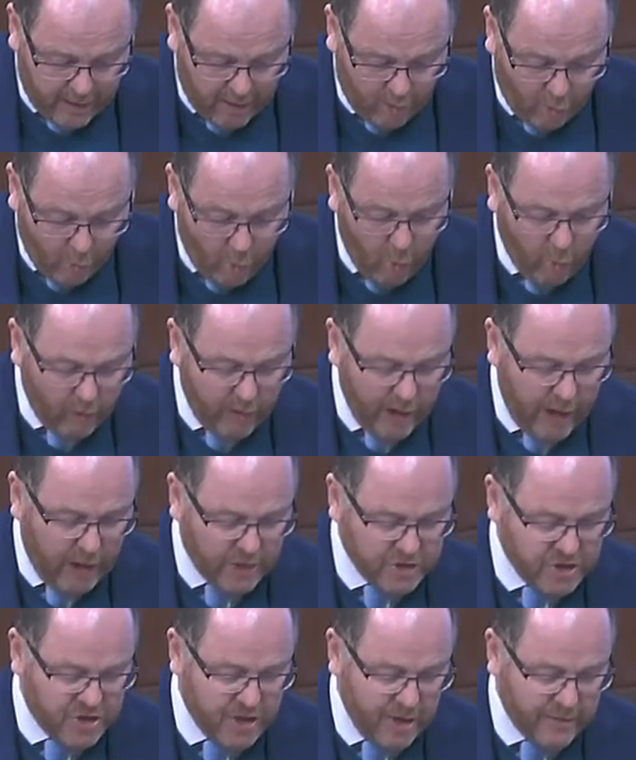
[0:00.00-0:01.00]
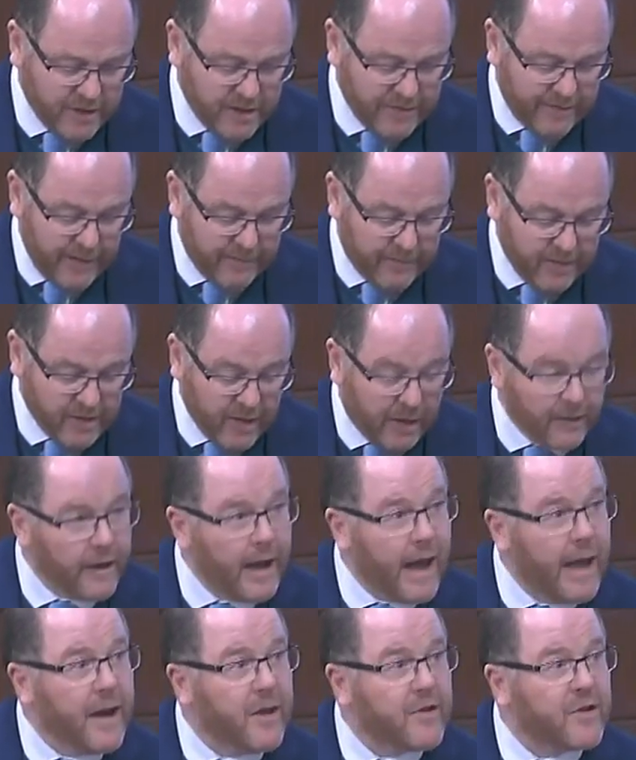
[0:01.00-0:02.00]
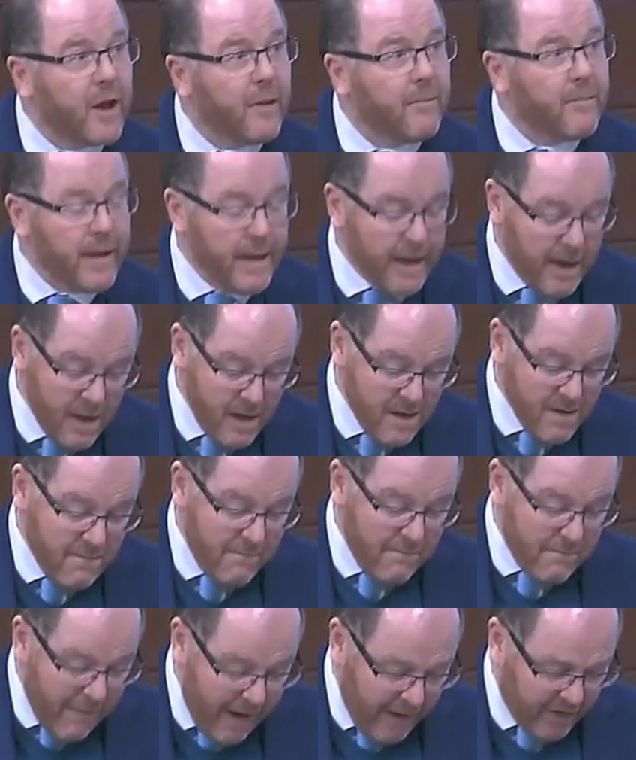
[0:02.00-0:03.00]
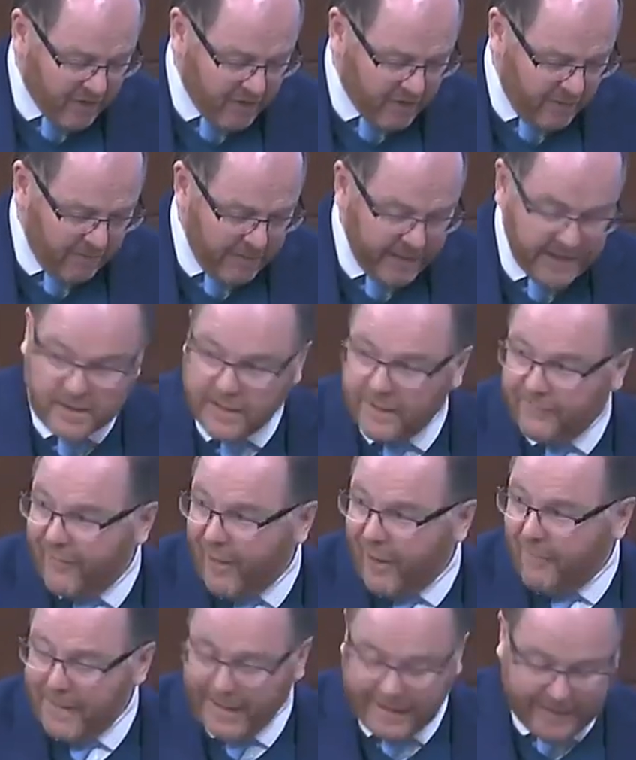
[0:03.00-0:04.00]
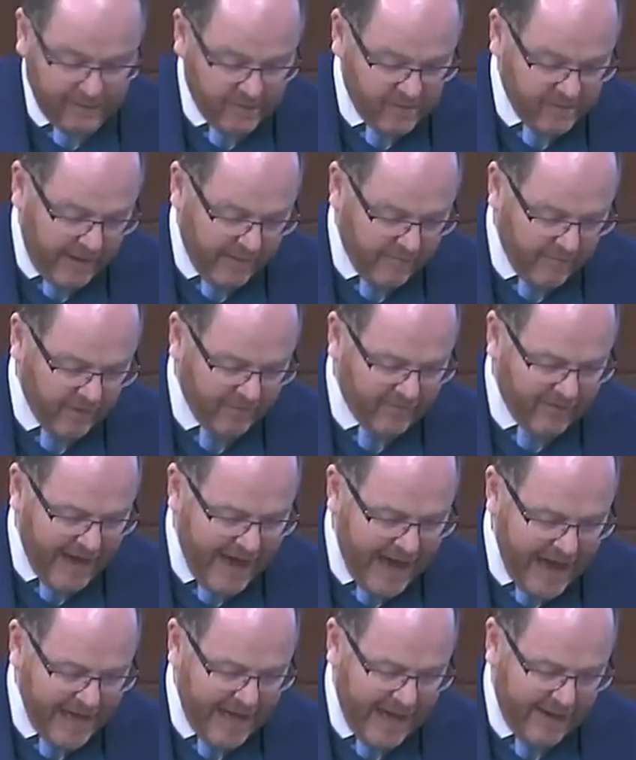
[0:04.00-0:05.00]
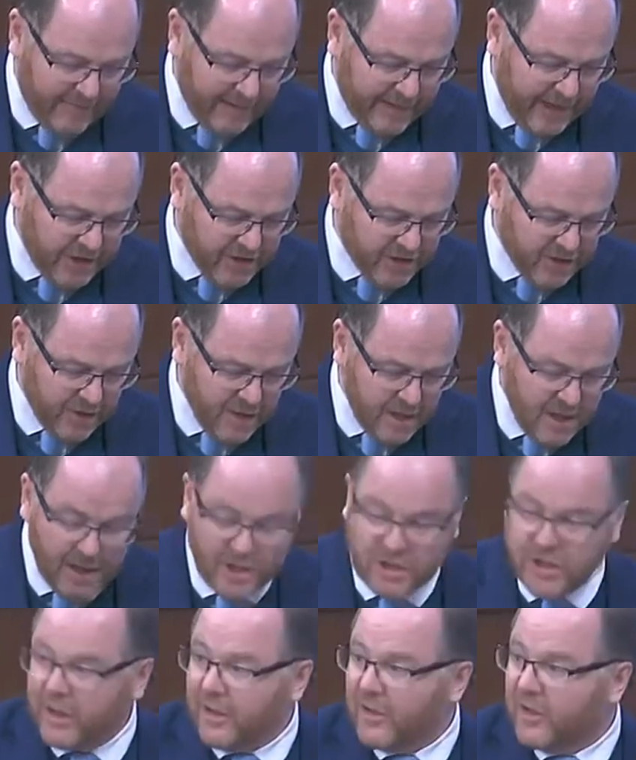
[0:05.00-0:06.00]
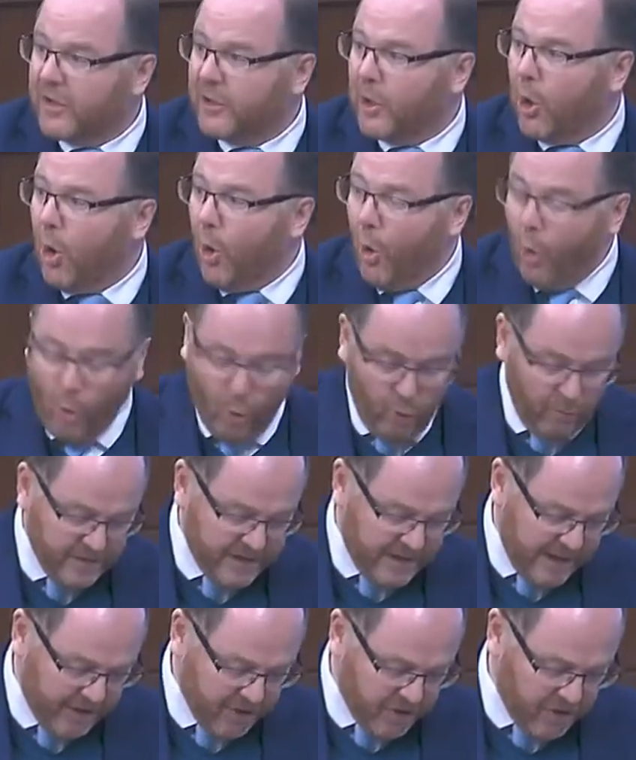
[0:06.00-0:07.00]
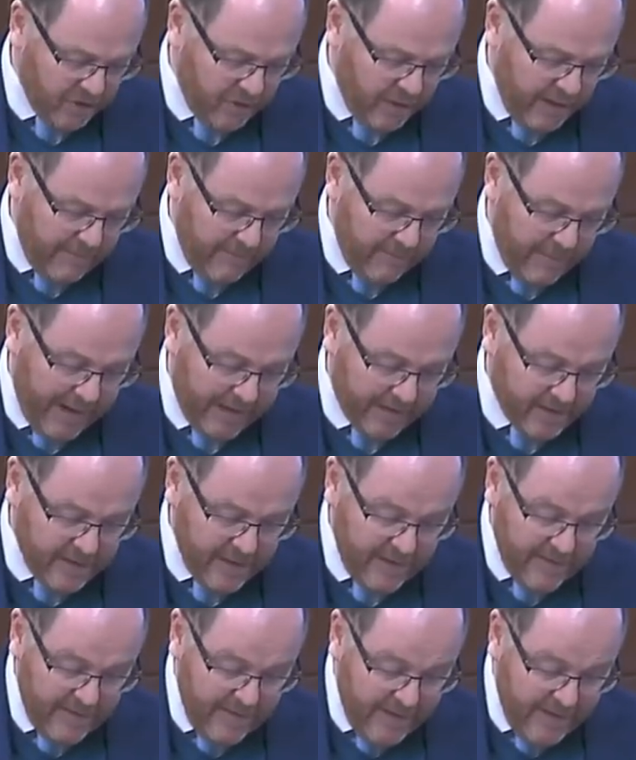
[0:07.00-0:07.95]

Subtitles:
All large solar developers under NSIP must complete an environmental statement for any application to consider all potential impacts.